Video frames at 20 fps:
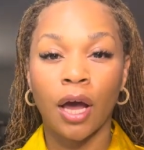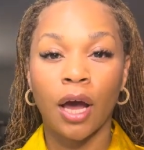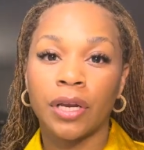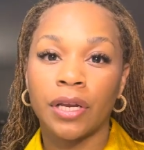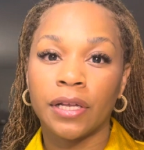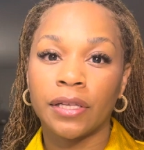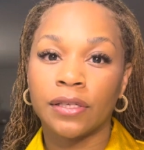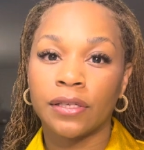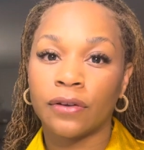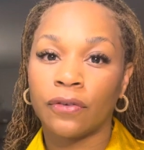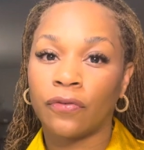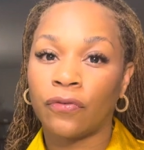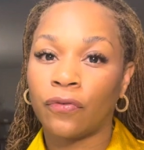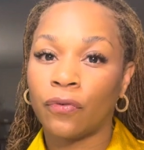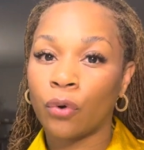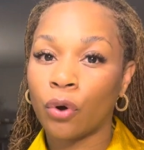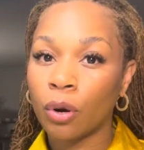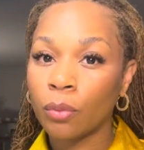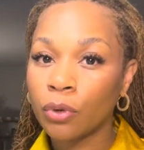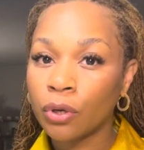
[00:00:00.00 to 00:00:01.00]
It's a
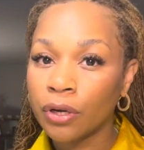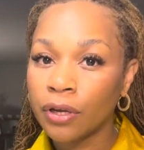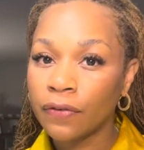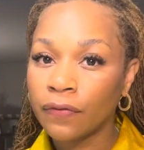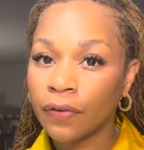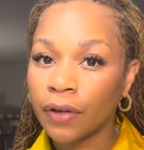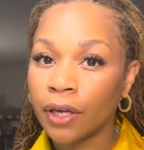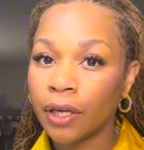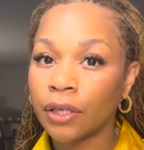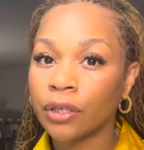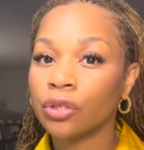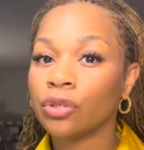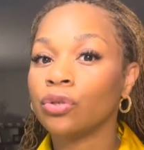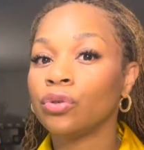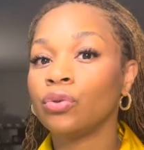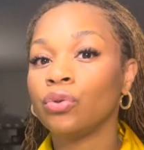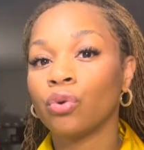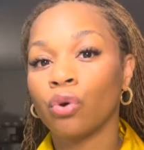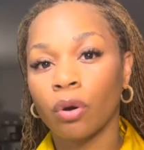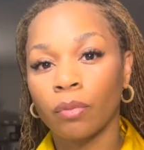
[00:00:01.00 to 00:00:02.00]
formal event. You
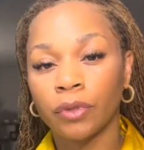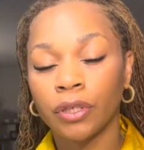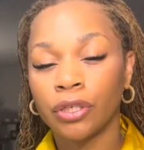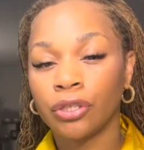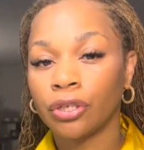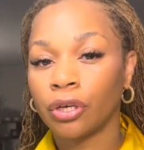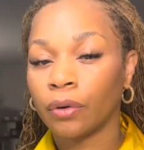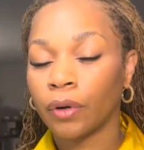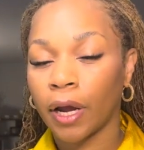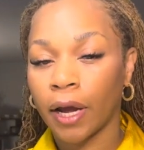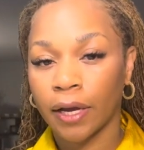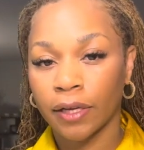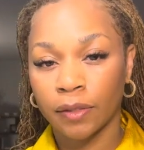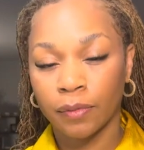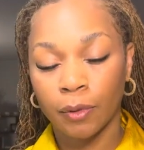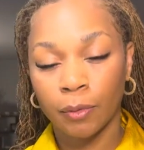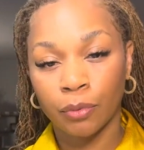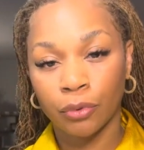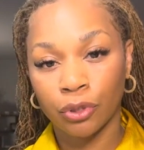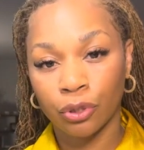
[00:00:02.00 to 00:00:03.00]
normally don't ask
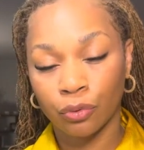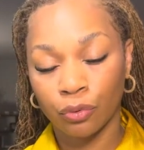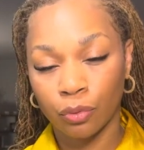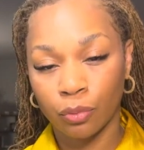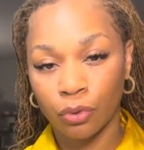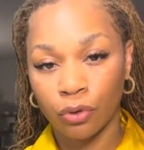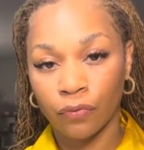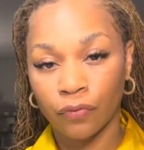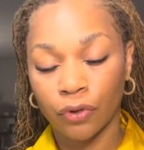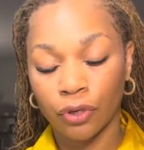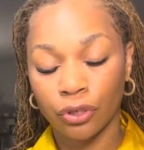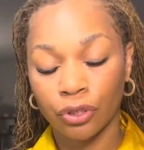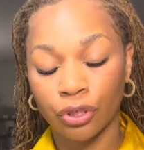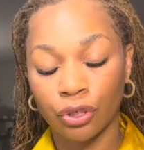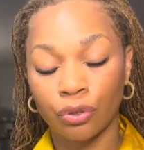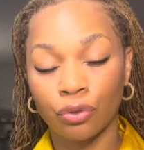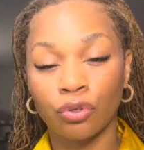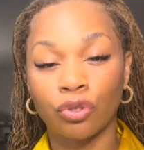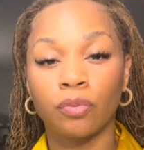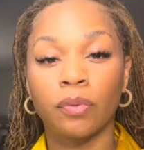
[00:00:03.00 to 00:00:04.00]
people to remove their
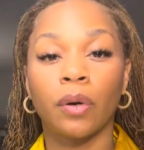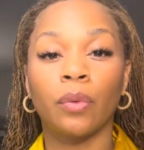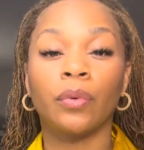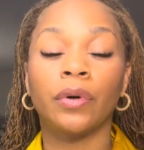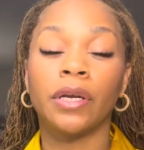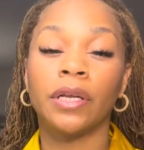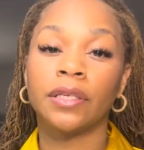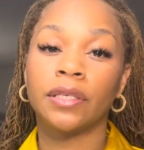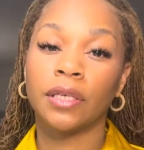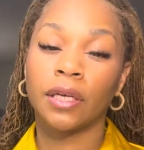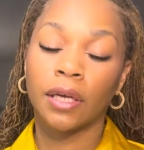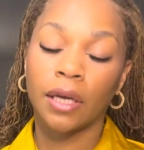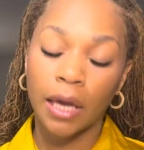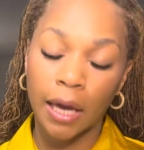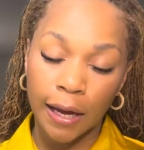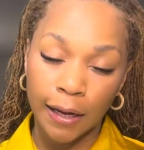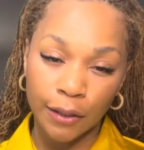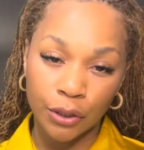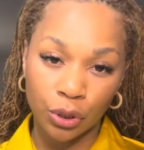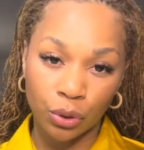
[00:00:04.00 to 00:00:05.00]
shoes, but when it's a
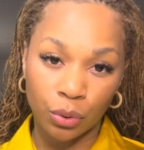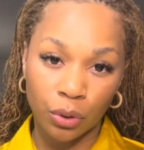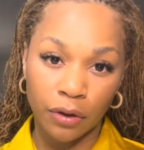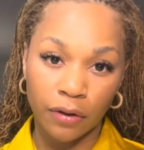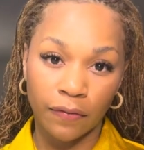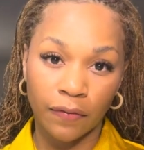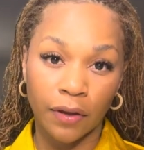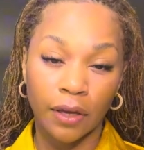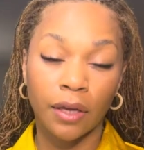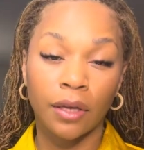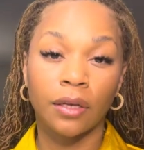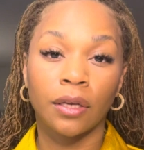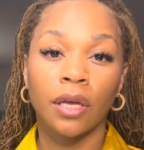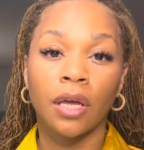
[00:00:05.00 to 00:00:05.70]
casual event